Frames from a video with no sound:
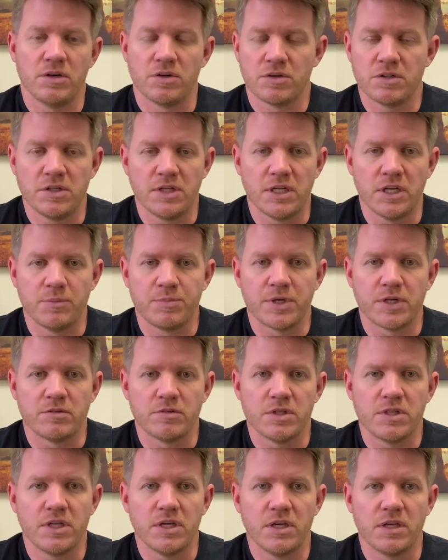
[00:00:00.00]
cleanup and
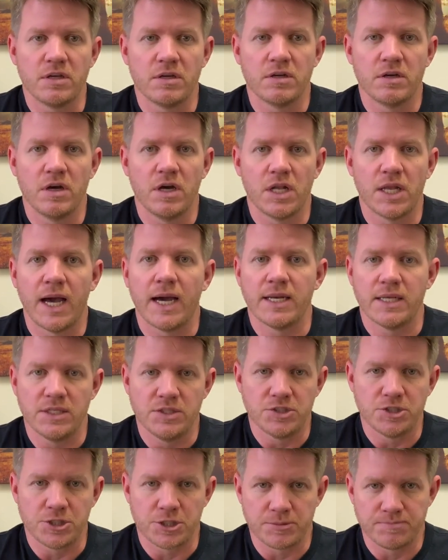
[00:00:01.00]
everything a lot
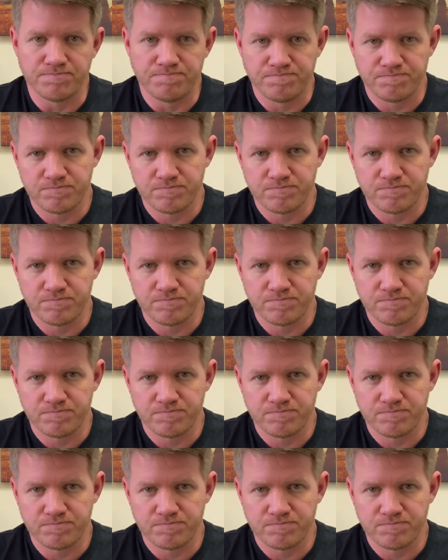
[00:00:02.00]
easier.